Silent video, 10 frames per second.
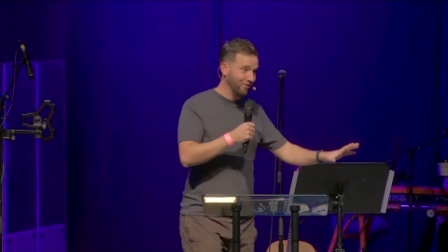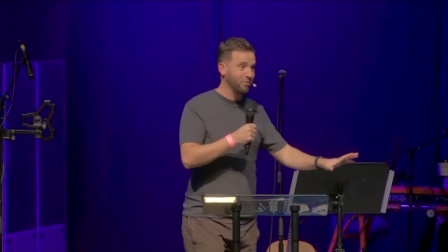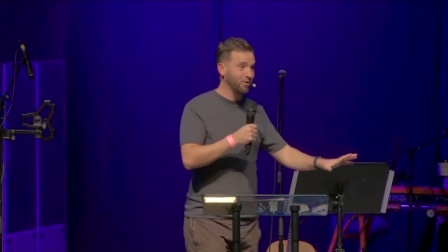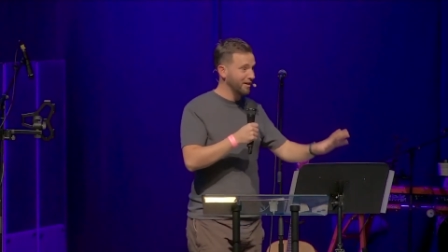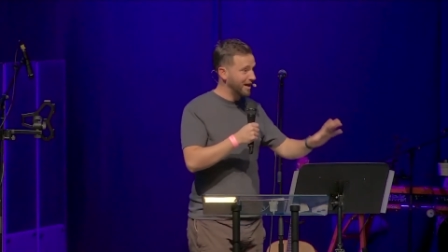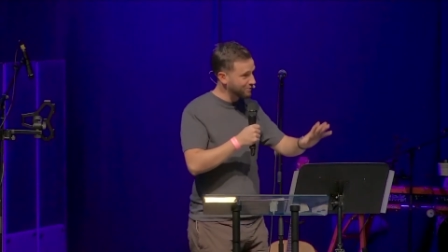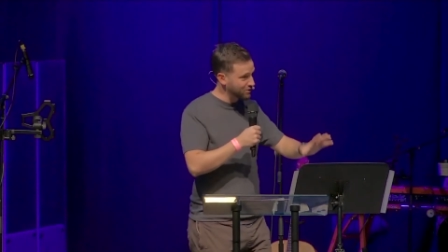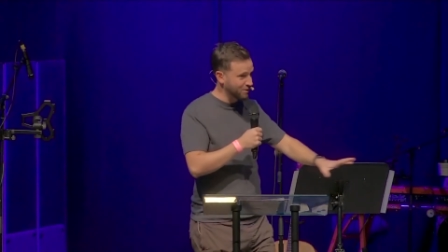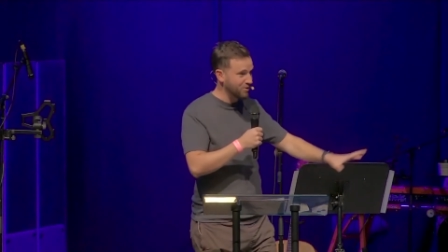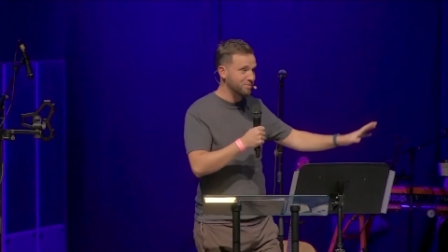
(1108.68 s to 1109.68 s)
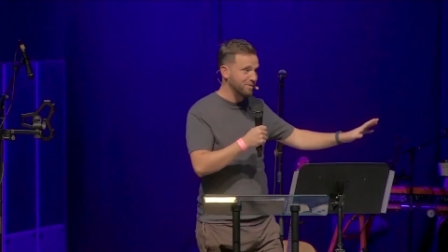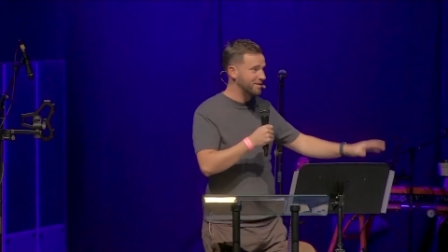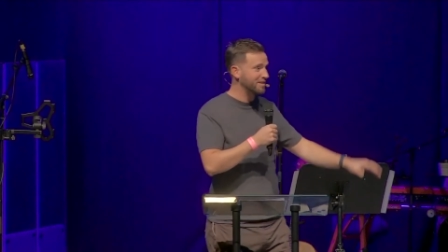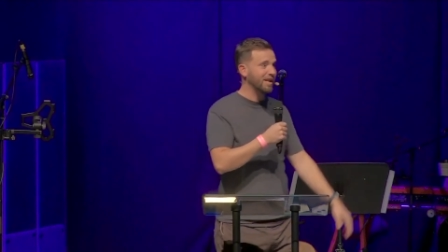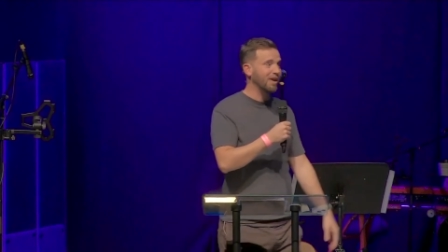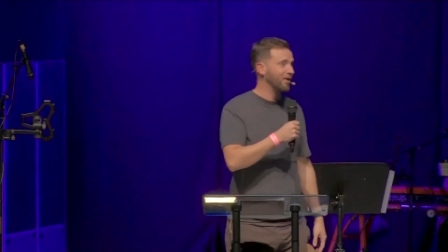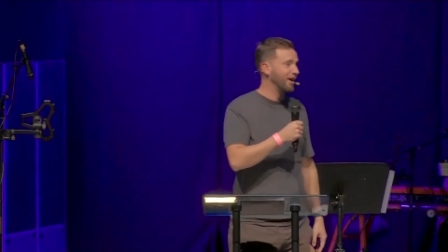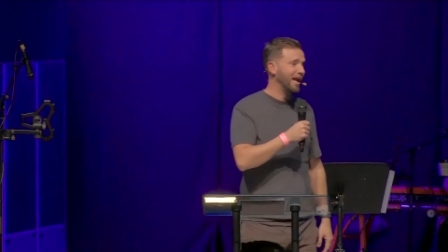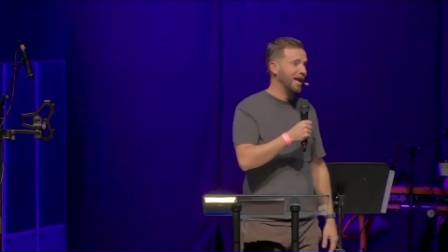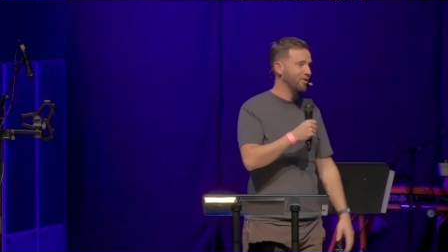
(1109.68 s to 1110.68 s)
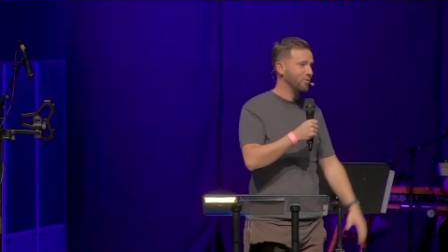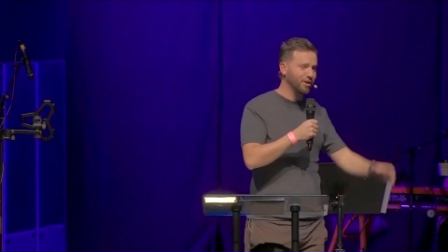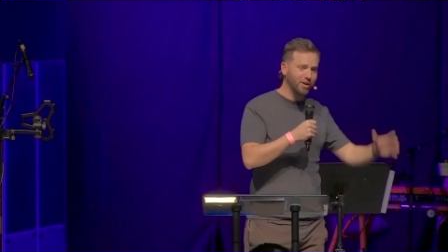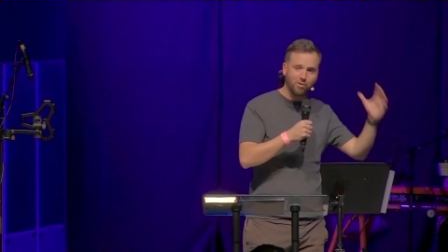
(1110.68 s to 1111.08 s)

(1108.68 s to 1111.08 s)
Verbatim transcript: I want to lay the responsibilities down that I have. I want to go